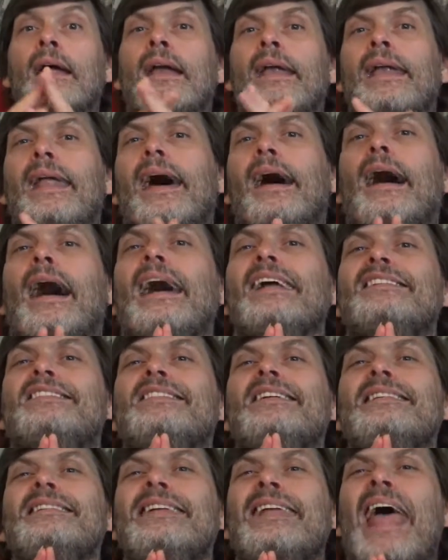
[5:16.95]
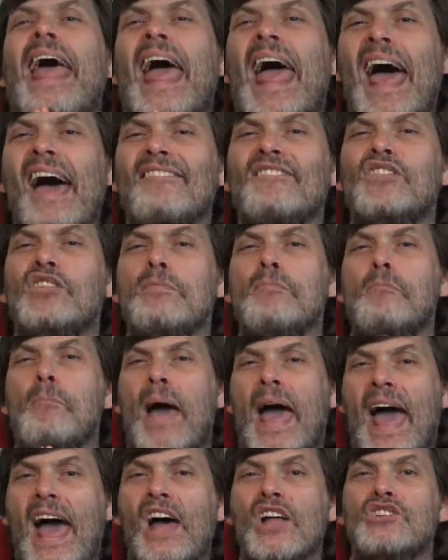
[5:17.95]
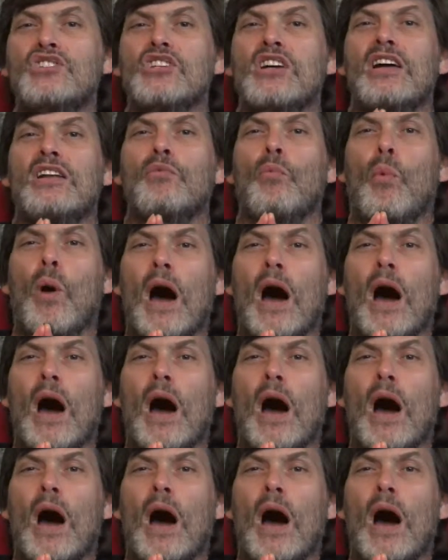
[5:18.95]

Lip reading: Now, I just have to imagine